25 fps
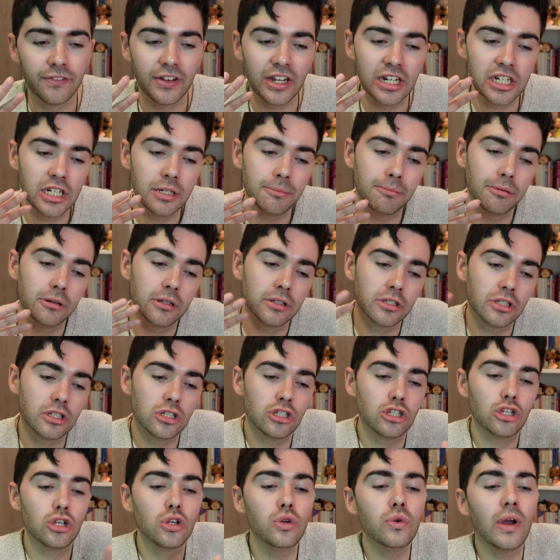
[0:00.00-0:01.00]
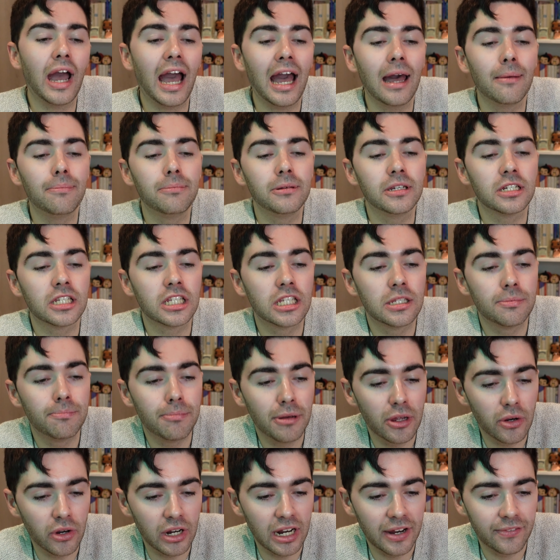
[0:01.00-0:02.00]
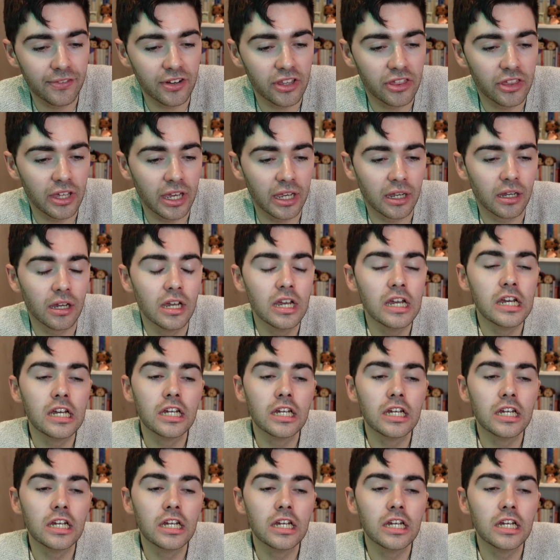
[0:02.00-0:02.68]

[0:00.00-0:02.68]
and she puts too happy a spin on everything,